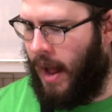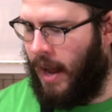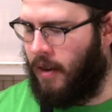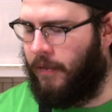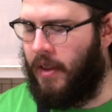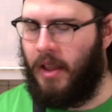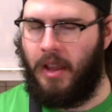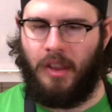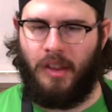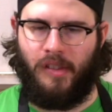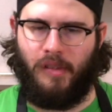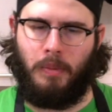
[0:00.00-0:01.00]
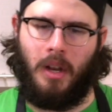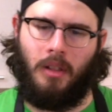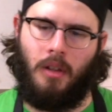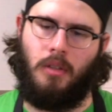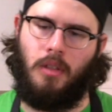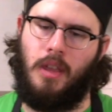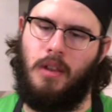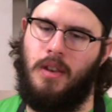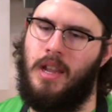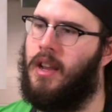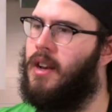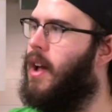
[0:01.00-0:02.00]
I don't feel like this is particularly
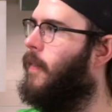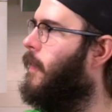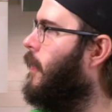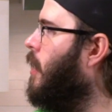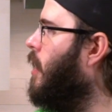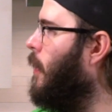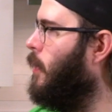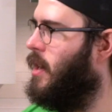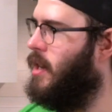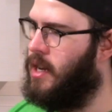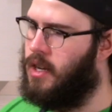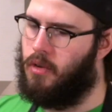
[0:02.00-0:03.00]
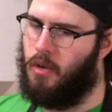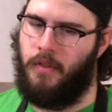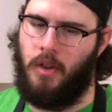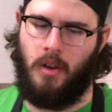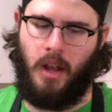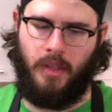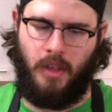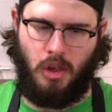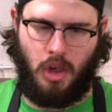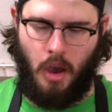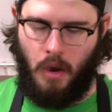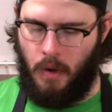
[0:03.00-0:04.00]
unique enough that we need to review it on the
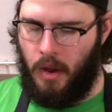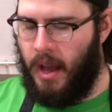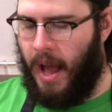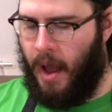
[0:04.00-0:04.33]
show.